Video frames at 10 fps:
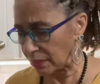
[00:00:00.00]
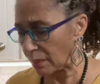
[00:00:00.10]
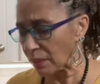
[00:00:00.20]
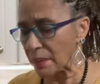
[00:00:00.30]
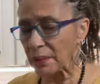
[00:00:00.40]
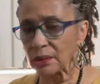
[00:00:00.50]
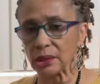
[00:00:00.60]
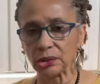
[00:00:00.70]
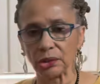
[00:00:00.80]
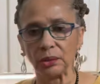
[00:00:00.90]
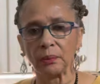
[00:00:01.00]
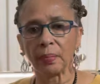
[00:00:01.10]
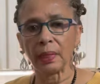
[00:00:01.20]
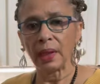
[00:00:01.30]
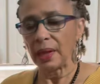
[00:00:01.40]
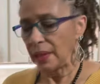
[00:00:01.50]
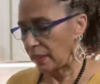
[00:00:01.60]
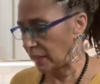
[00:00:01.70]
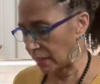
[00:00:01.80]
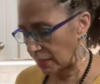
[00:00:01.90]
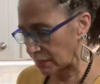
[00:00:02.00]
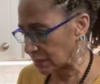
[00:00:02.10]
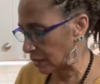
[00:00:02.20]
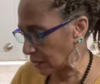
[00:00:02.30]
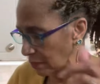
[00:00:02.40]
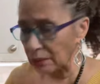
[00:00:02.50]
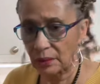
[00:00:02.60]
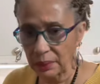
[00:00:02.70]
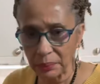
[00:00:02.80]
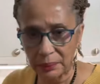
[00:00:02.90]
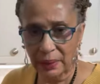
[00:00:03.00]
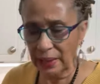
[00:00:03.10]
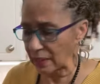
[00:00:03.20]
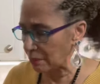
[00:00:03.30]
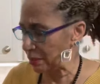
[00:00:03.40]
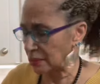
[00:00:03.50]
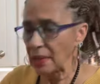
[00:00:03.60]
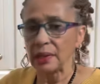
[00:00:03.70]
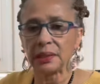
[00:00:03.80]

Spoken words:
Now what I'm gonna do is, now I'm gonna go ahead and put black-eyed peas.